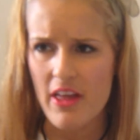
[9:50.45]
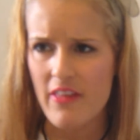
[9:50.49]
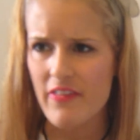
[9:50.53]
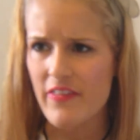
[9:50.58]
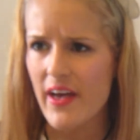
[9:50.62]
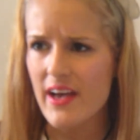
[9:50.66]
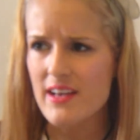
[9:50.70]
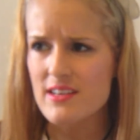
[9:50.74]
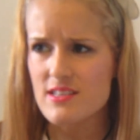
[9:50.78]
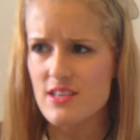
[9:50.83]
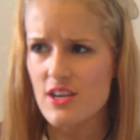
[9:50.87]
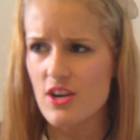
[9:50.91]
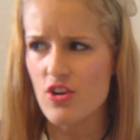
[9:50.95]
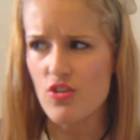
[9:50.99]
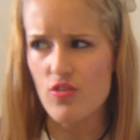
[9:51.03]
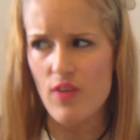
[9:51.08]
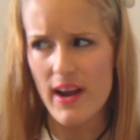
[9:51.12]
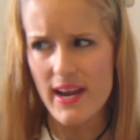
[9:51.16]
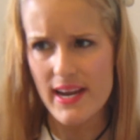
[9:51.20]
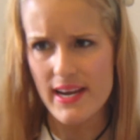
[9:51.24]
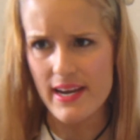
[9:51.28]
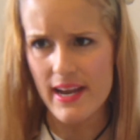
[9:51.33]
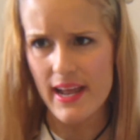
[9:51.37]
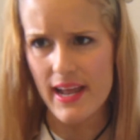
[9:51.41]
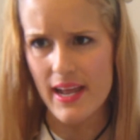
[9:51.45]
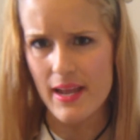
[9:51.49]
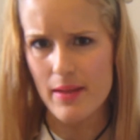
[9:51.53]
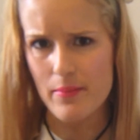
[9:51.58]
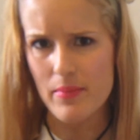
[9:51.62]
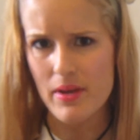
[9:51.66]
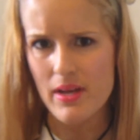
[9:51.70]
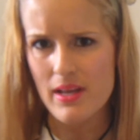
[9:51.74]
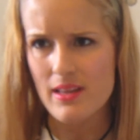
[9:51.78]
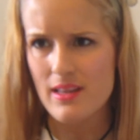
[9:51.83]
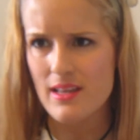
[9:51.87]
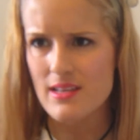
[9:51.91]
That's a great name.
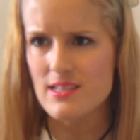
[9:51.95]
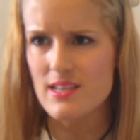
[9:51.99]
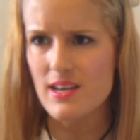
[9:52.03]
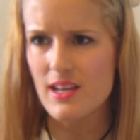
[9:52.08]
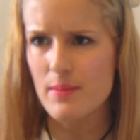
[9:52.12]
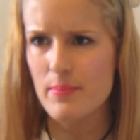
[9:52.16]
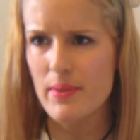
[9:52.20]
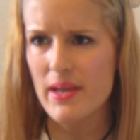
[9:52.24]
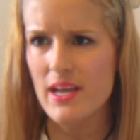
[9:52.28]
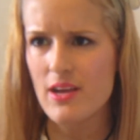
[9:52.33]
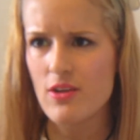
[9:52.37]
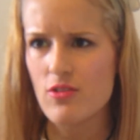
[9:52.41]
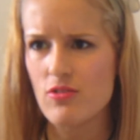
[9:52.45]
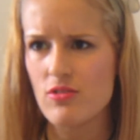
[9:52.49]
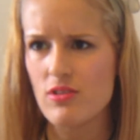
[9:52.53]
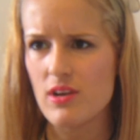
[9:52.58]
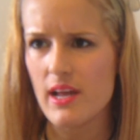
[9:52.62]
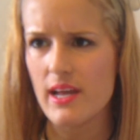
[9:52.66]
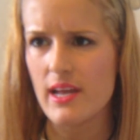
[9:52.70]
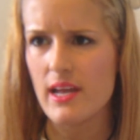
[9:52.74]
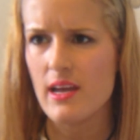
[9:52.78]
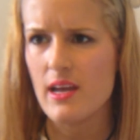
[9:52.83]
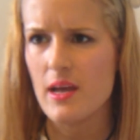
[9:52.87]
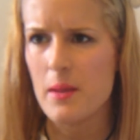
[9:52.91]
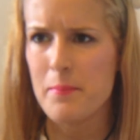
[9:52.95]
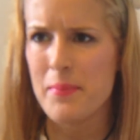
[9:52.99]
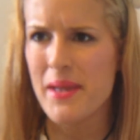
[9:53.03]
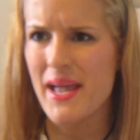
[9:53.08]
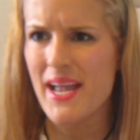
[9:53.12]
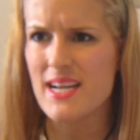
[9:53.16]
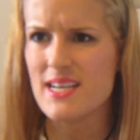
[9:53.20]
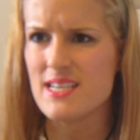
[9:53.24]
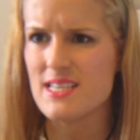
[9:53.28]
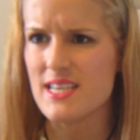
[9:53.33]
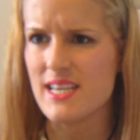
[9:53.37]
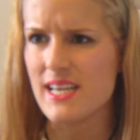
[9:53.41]
That's like being called like
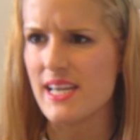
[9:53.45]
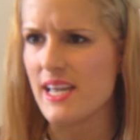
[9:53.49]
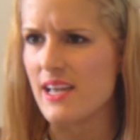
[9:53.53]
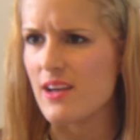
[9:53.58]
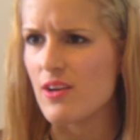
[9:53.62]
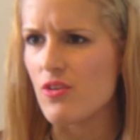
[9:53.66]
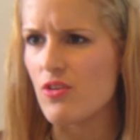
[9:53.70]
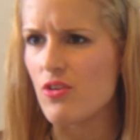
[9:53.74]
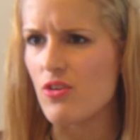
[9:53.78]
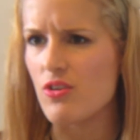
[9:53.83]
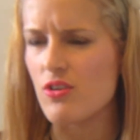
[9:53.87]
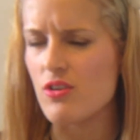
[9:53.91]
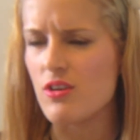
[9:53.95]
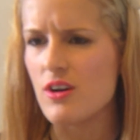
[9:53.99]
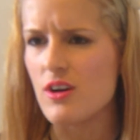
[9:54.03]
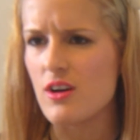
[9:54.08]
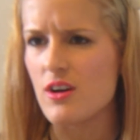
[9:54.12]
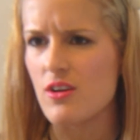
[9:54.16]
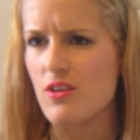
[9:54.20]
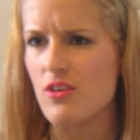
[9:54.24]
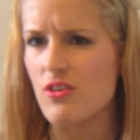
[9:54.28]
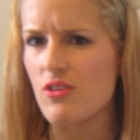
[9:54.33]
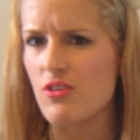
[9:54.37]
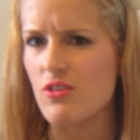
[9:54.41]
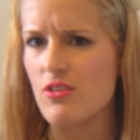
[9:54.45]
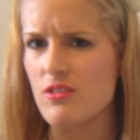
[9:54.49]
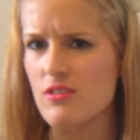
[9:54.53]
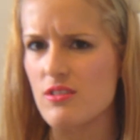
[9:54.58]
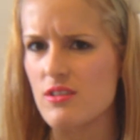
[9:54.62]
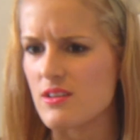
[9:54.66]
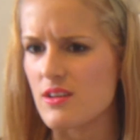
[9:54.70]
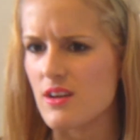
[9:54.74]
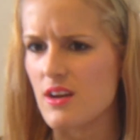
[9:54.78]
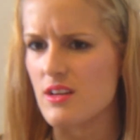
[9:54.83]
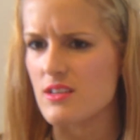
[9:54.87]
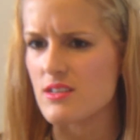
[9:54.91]
Pixie or or
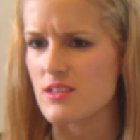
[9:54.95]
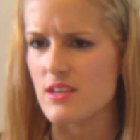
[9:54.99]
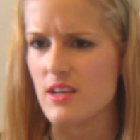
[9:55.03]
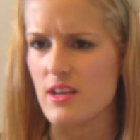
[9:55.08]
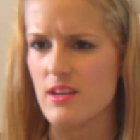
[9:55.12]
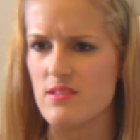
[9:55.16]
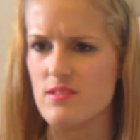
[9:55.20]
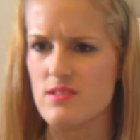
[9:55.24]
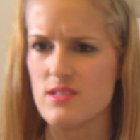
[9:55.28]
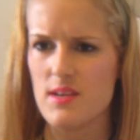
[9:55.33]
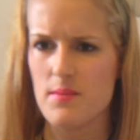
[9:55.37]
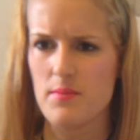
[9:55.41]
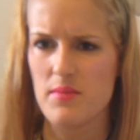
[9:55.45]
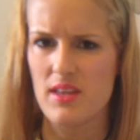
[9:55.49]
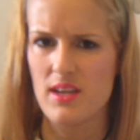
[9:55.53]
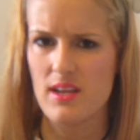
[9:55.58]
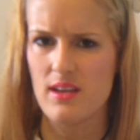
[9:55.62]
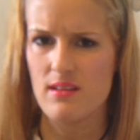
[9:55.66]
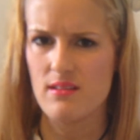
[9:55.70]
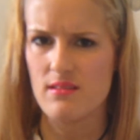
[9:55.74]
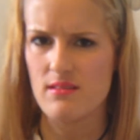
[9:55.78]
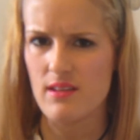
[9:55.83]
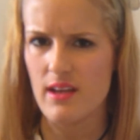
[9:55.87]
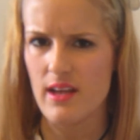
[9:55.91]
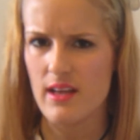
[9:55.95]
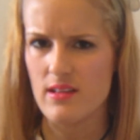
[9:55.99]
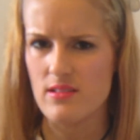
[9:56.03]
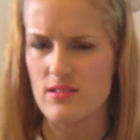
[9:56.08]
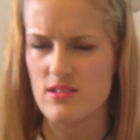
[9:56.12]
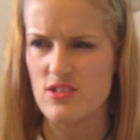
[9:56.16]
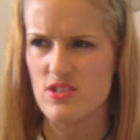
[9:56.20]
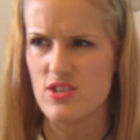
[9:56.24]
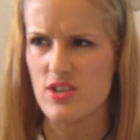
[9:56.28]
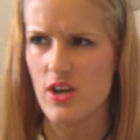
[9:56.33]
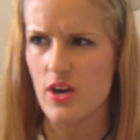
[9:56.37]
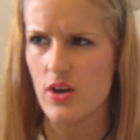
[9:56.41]
I don't know, something
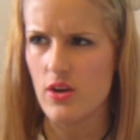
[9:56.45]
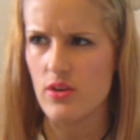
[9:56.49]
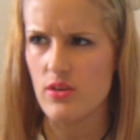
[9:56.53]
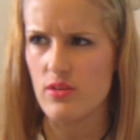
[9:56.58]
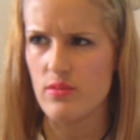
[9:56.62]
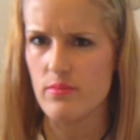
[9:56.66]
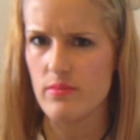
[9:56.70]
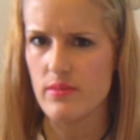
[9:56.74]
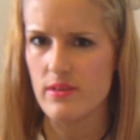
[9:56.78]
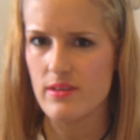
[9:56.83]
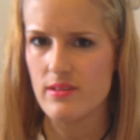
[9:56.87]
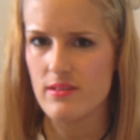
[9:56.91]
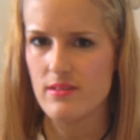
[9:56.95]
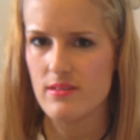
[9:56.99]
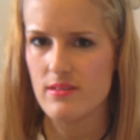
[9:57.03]
else, Gnome.